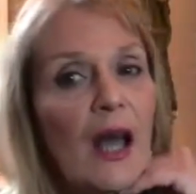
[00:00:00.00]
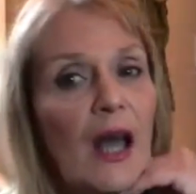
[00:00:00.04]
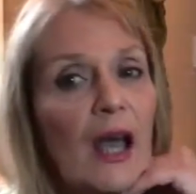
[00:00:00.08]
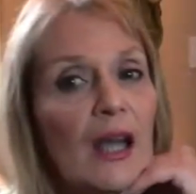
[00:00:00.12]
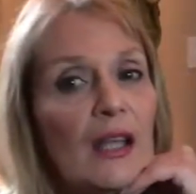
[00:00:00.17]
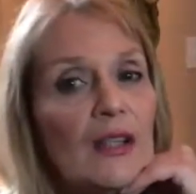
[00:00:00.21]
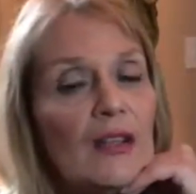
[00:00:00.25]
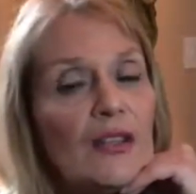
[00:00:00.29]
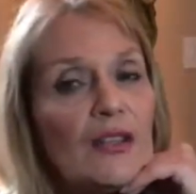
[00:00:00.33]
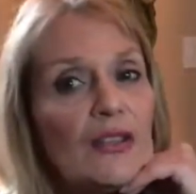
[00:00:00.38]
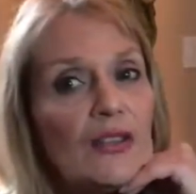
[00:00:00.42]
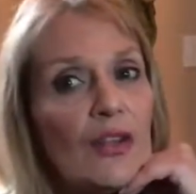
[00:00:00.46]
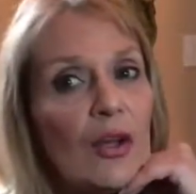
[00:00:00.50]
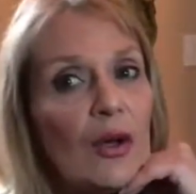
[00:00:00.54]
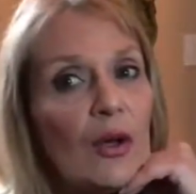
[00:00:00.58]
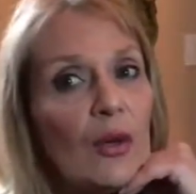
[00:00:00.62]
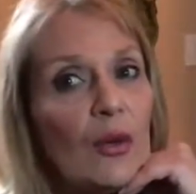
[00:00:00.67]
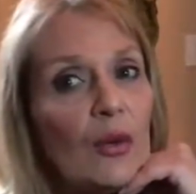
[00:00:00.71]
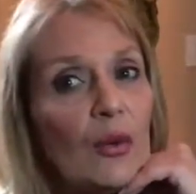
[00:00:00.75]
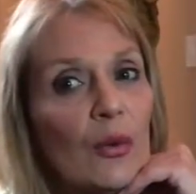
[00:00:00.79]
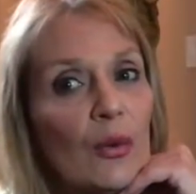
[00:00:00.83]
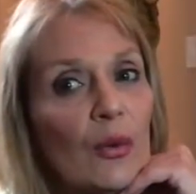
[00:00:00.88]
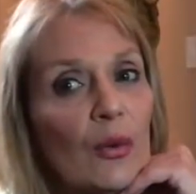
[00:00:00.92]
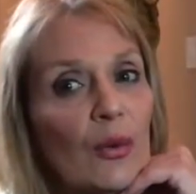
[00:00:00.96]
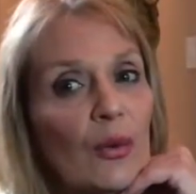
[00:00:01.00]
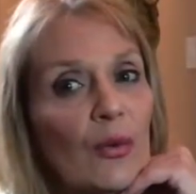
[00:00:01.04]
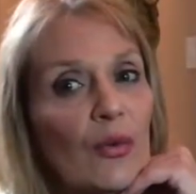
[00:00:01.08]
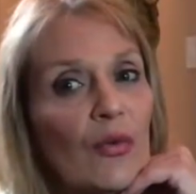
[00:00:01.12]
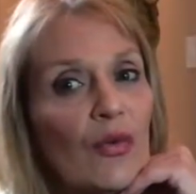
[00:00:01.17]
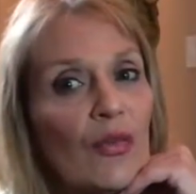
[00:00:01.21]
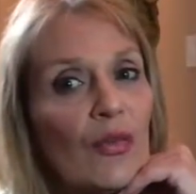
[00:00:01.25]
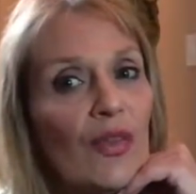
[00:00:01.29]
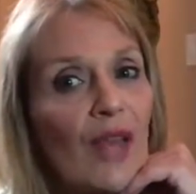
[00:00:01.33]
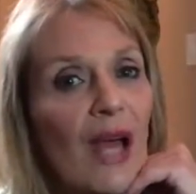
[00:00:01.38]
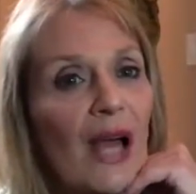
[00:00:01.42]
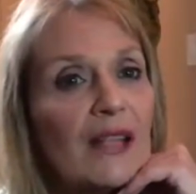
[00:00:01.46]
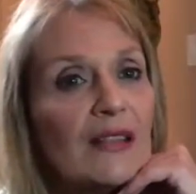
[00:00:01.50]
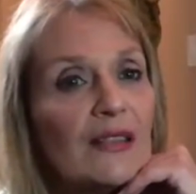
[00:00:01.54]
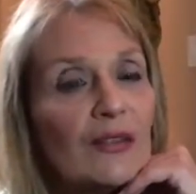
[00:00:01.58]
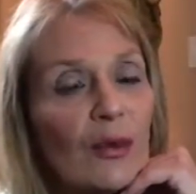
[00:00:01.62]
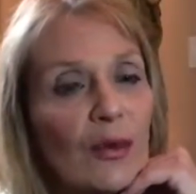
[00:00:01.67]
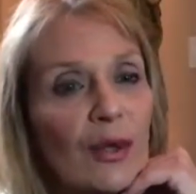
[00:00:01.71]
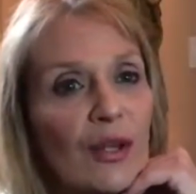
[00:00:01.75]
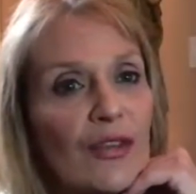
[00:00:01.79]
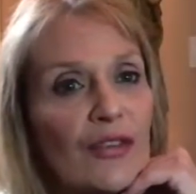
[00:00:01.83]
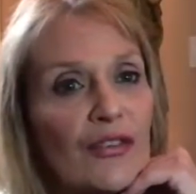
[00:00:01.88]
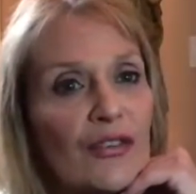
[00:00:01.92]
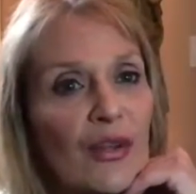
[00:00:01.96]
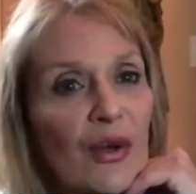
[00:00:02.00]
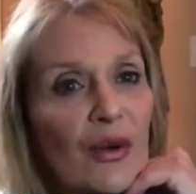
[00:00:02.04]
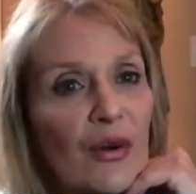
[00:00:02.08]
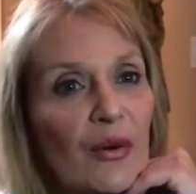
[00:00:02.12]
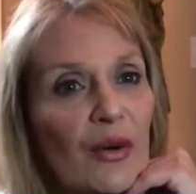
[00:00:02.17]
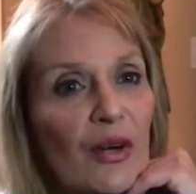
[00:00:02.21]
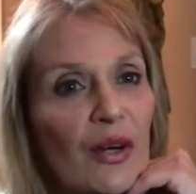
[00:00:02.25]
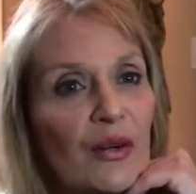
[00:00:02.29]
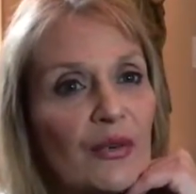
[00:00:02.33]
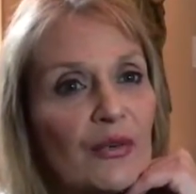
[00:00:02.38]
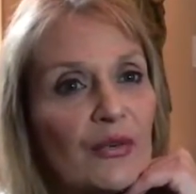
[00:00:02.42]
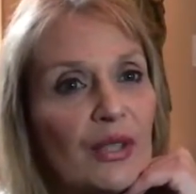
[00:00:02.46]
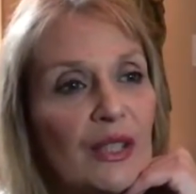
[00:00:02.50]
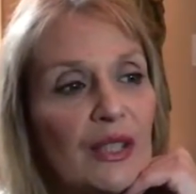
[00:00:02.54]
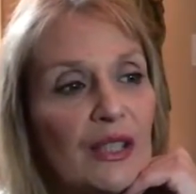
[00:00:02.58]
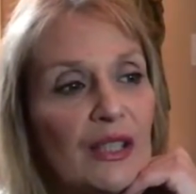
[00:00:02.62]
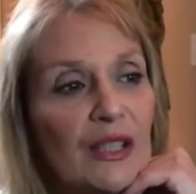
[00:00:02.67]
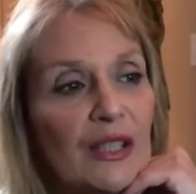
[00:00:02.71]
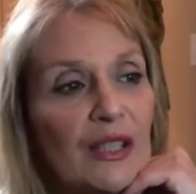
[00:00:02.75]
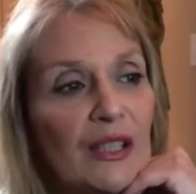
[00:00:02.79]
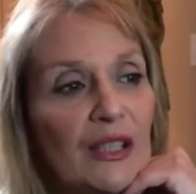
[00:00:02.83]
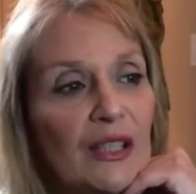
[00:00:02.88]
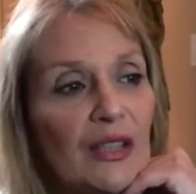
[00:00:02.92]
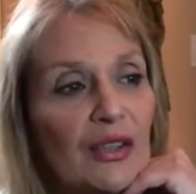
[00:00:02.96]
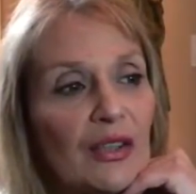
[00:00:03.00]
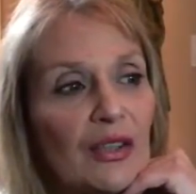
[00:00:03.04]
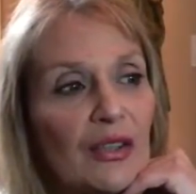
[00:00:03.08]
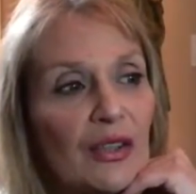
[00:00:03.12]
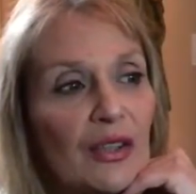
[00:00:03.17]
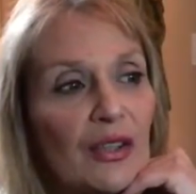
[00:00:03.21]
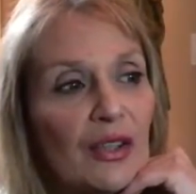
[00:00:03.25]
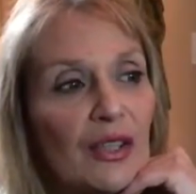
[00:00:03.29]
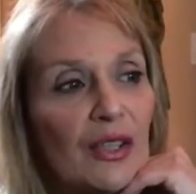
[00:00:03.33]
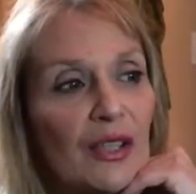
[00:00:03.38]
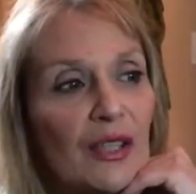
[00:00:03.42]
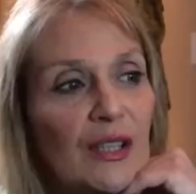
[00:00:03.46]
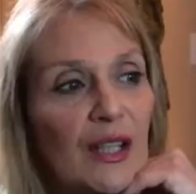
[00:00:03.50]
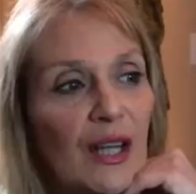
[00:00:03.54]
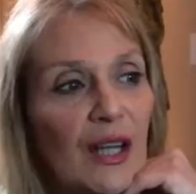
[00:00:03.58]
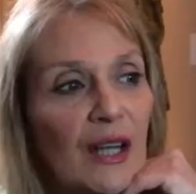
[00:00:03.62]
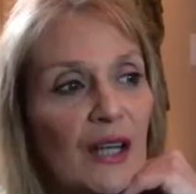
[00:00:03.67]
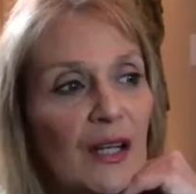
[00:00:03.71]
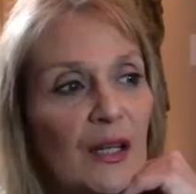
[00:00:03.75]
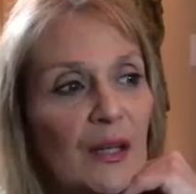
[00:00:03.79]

And so that's also a really good